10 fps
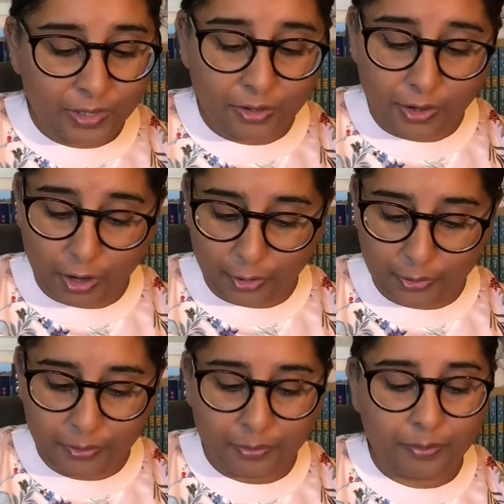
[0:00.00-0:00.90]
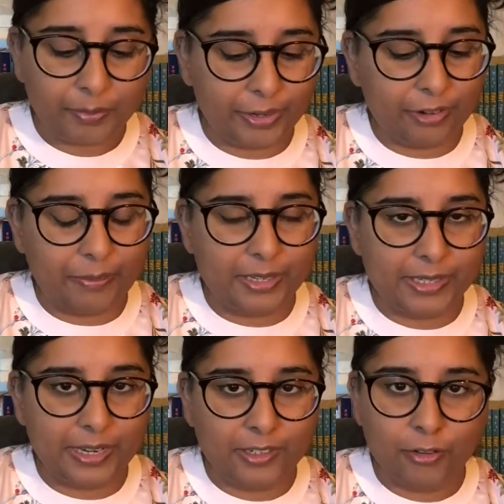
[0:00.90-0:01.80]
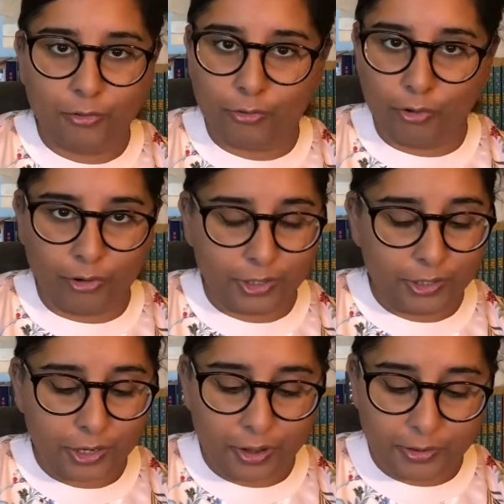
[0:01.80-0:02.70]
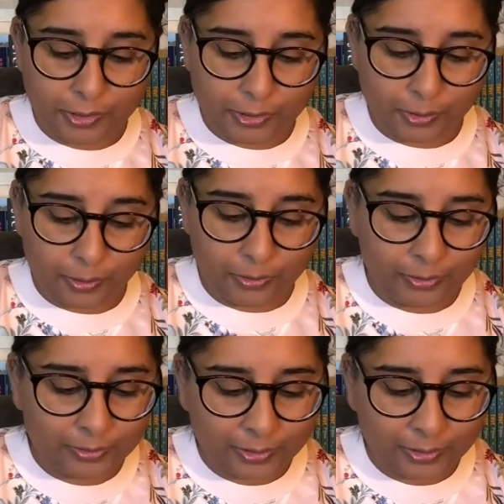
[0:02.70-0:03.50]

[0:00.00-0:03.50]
"No," Big Rabbit said, "not a toadstool."